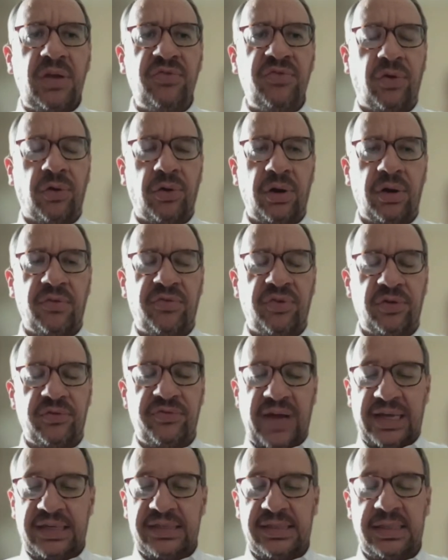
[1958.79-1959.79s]
for
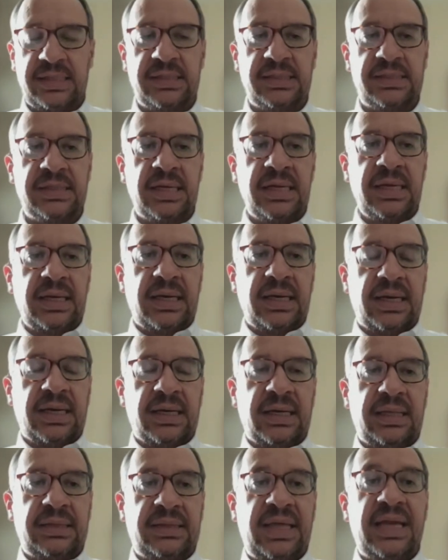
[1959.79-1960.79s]
vaccines,
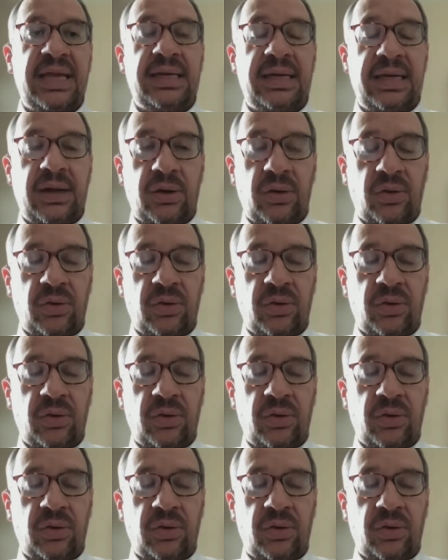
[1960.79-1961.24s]
then